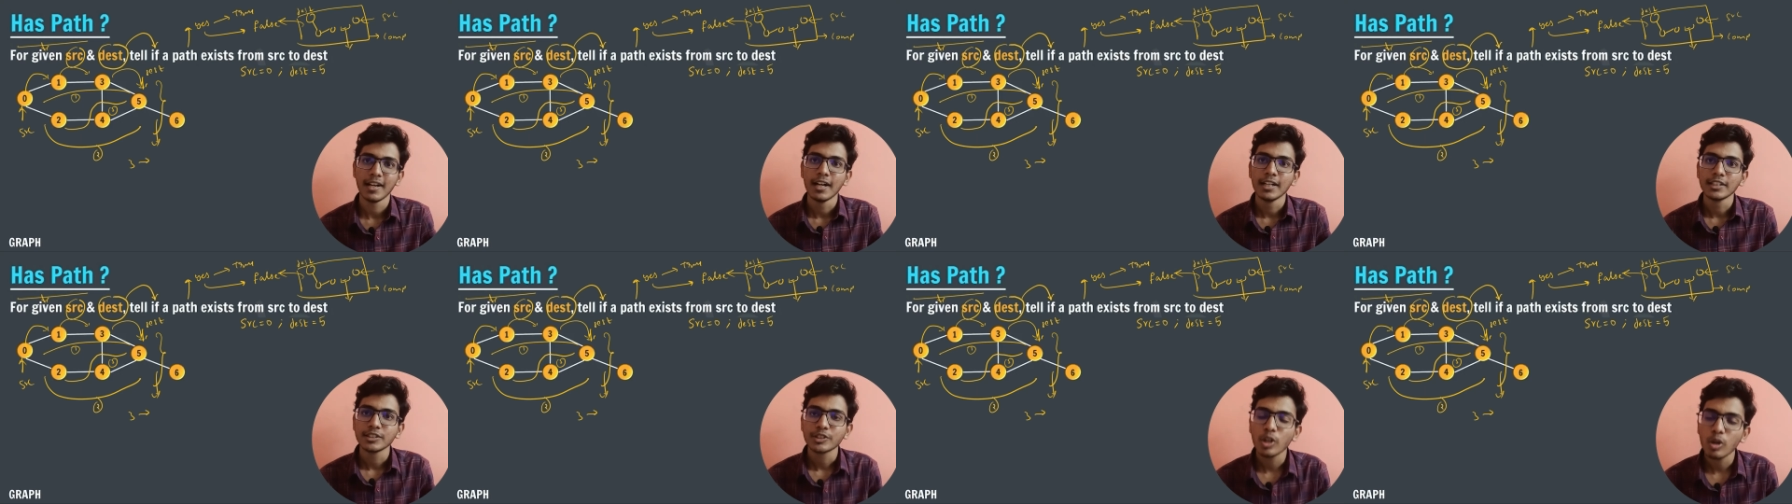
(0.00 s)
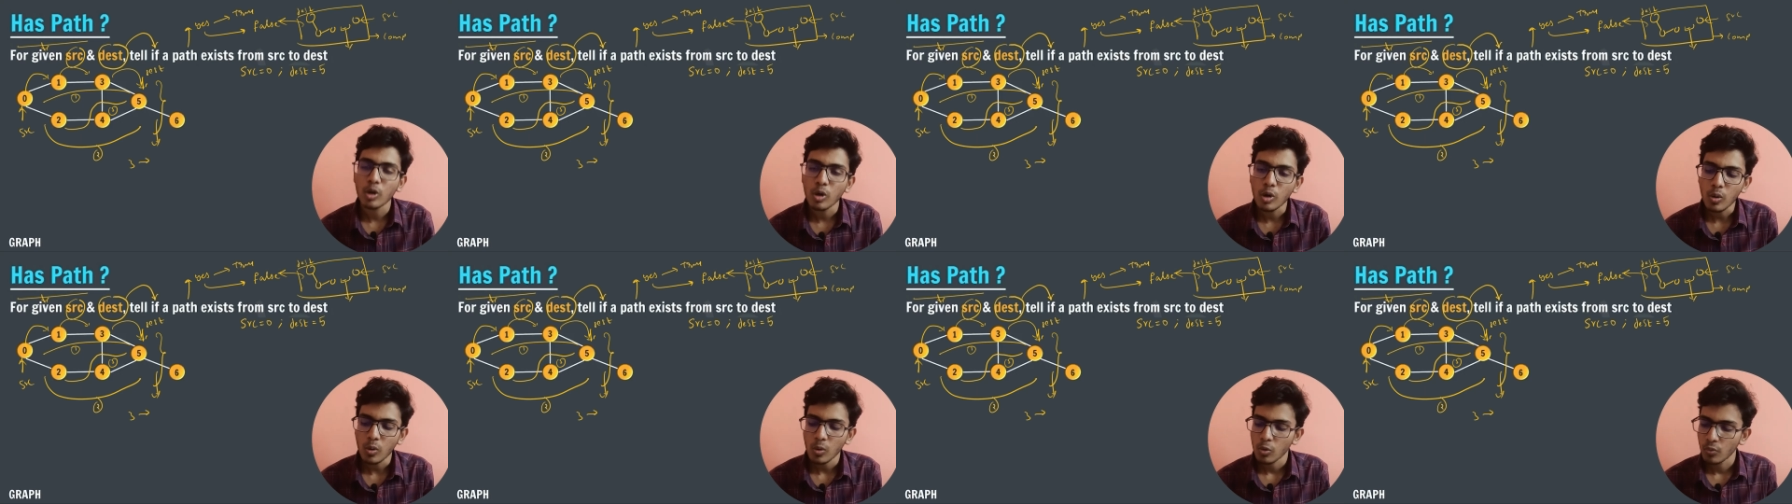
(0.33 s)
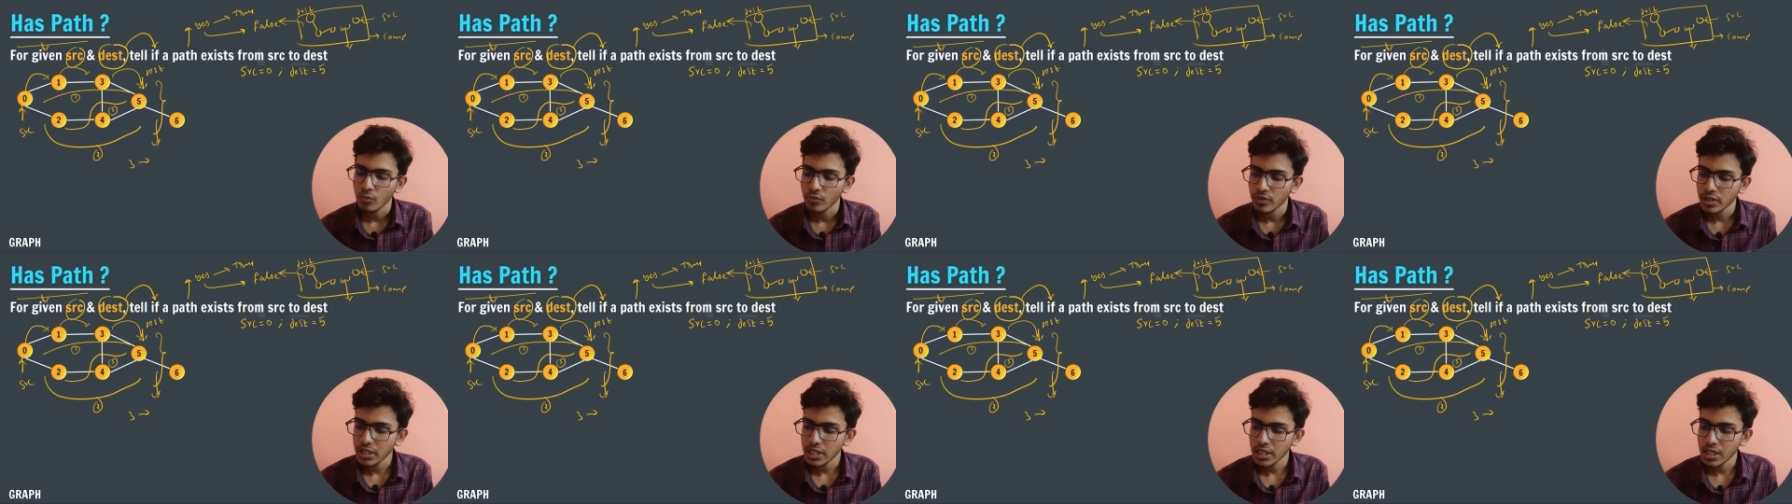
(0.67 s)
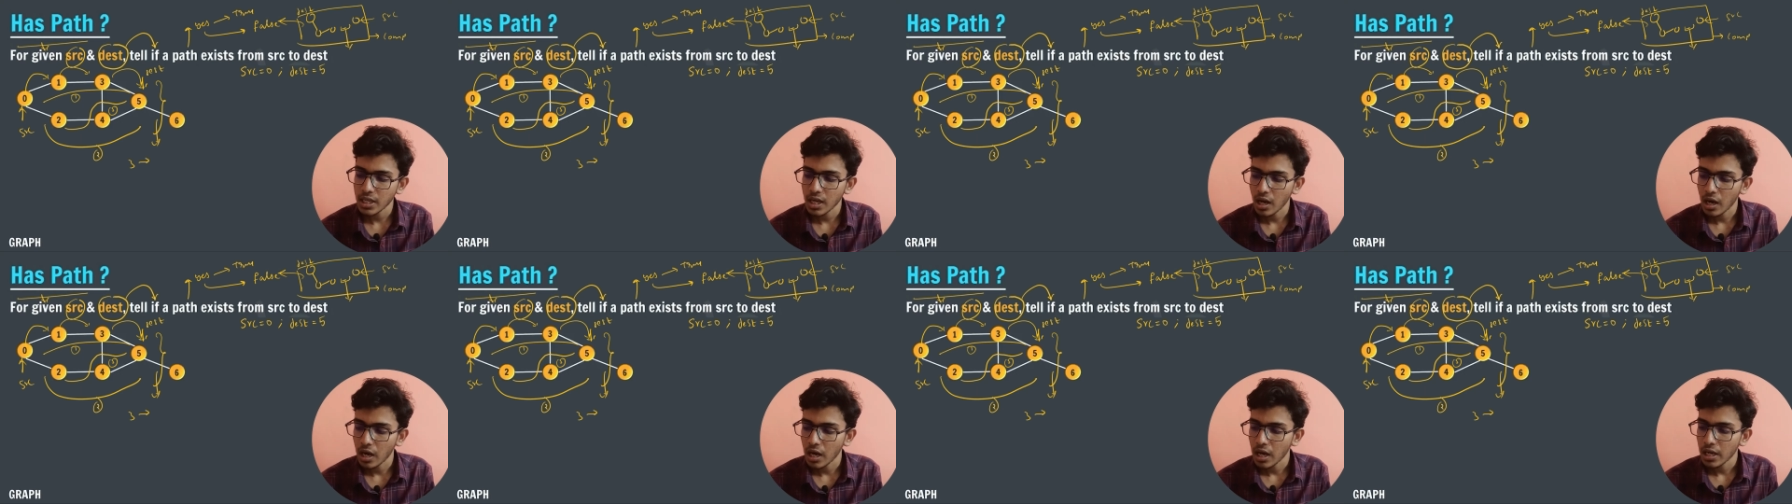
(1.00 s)
So we
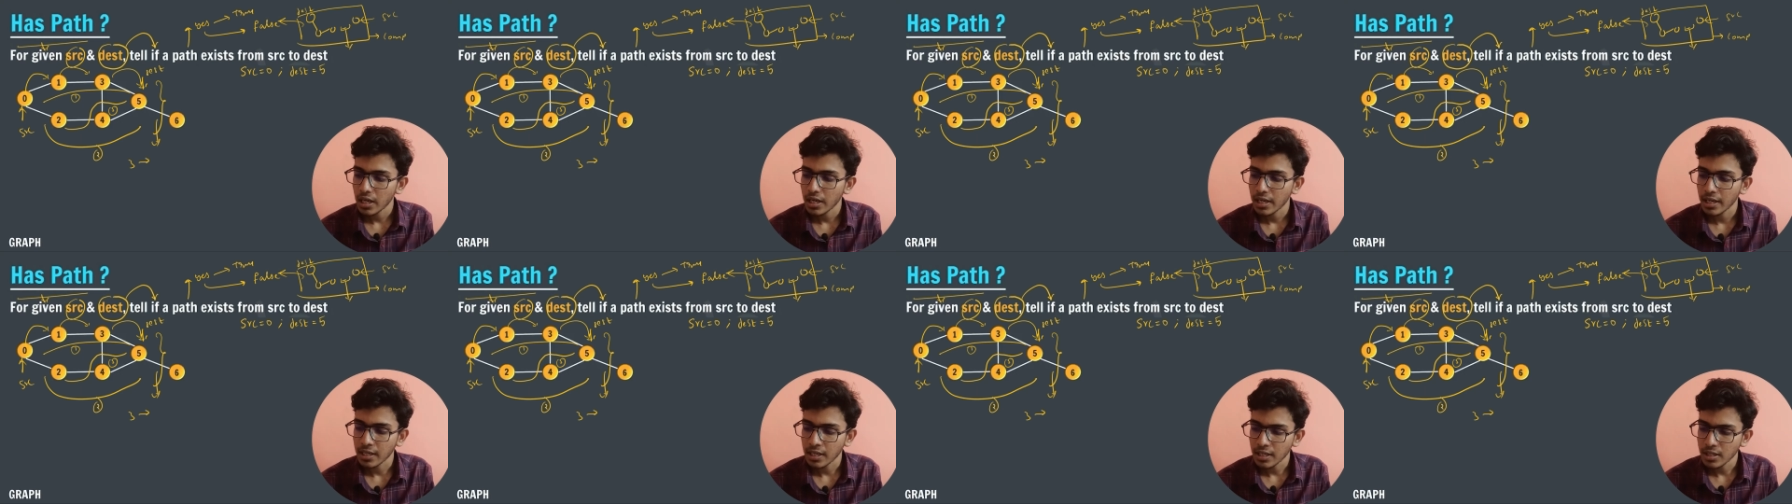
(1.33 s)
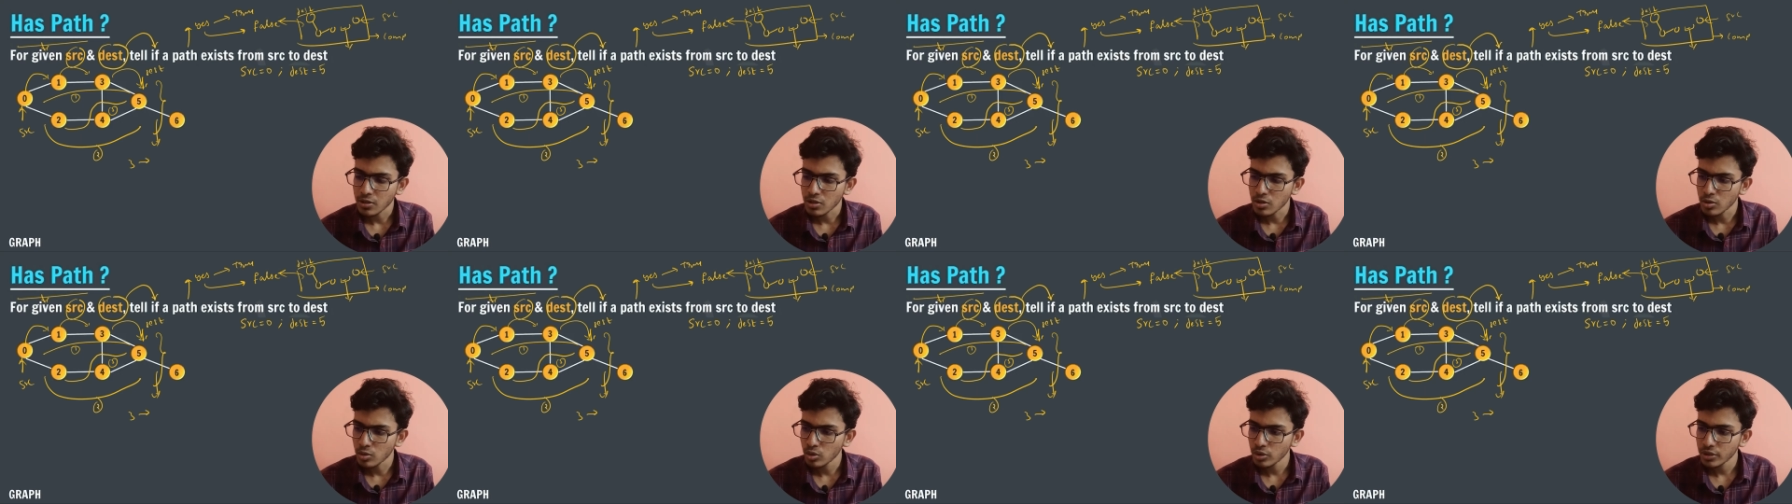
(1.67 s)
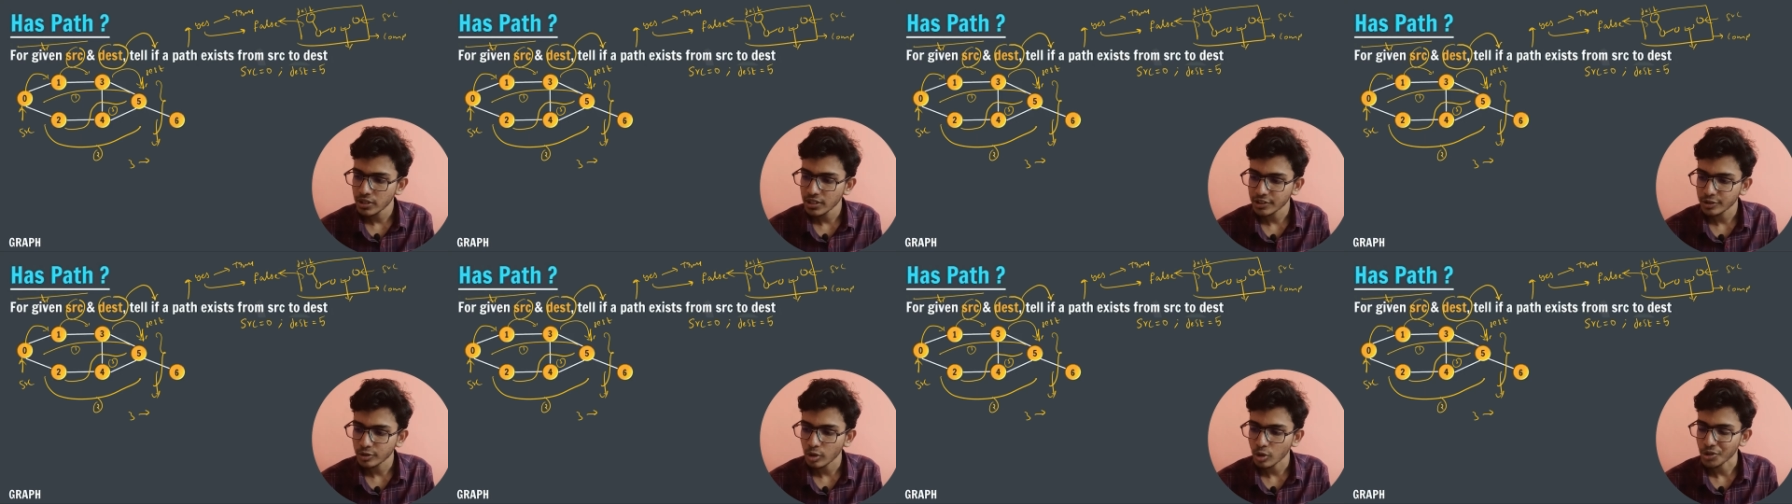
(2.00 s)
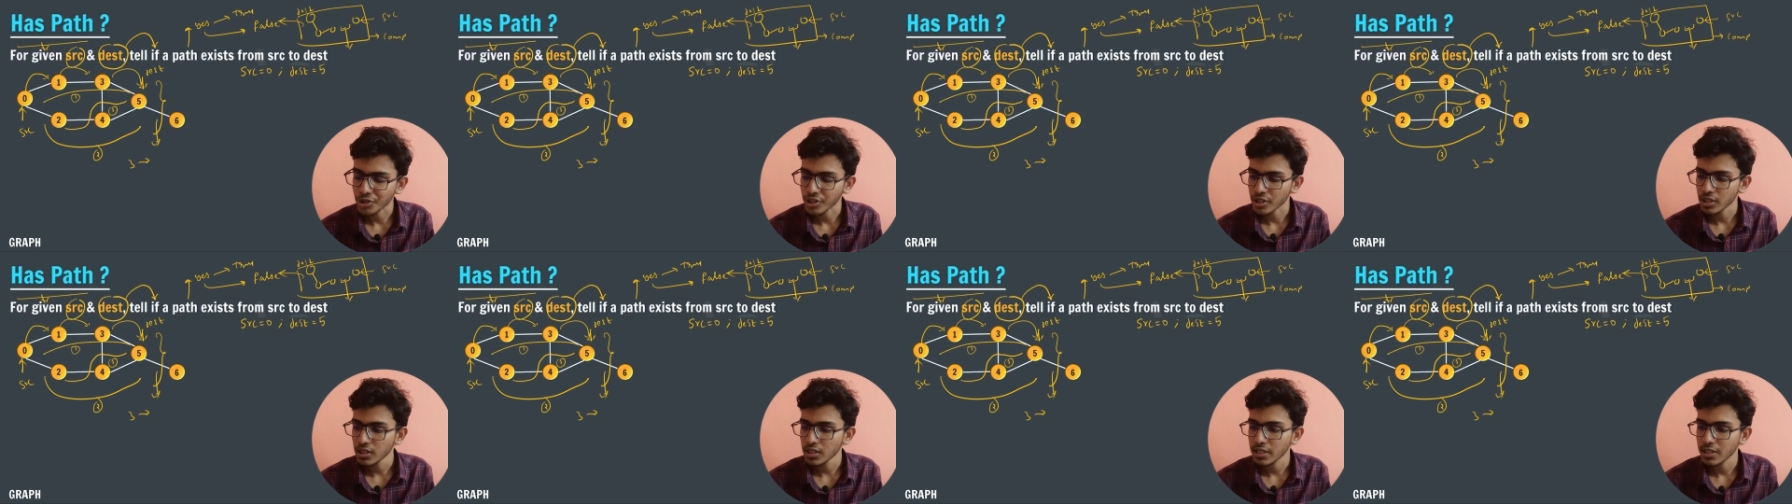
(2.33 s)
are gonna do this
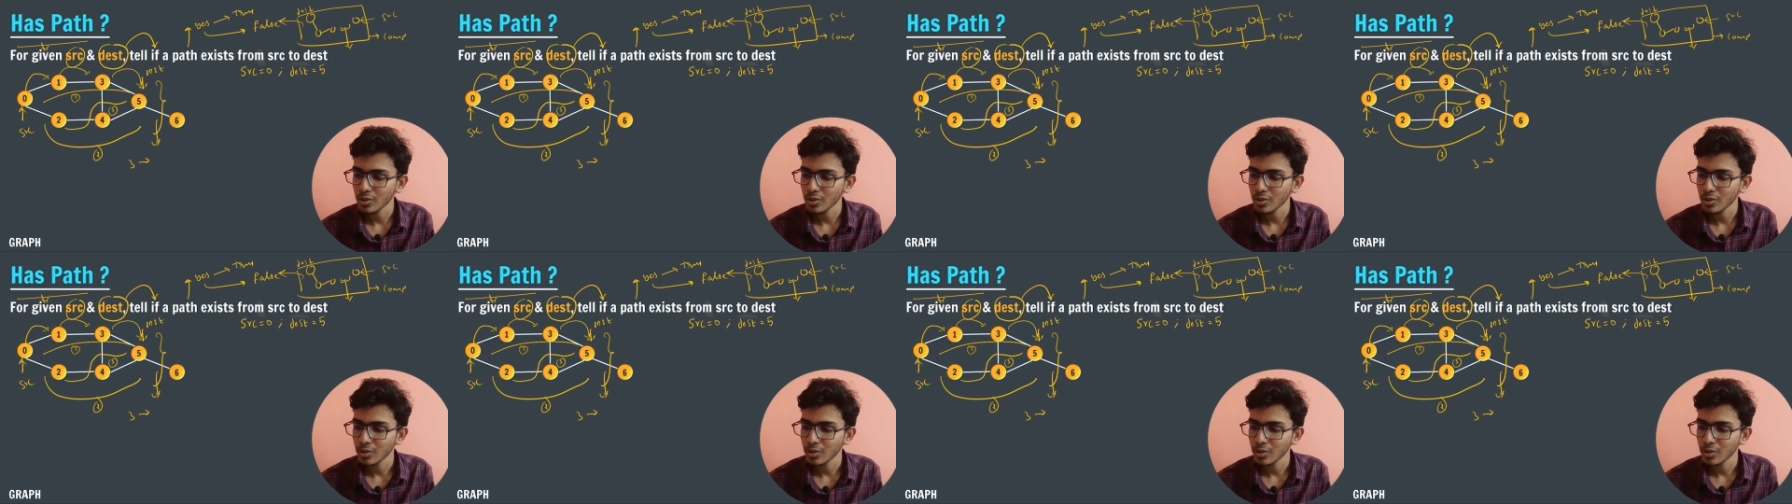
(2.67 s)
question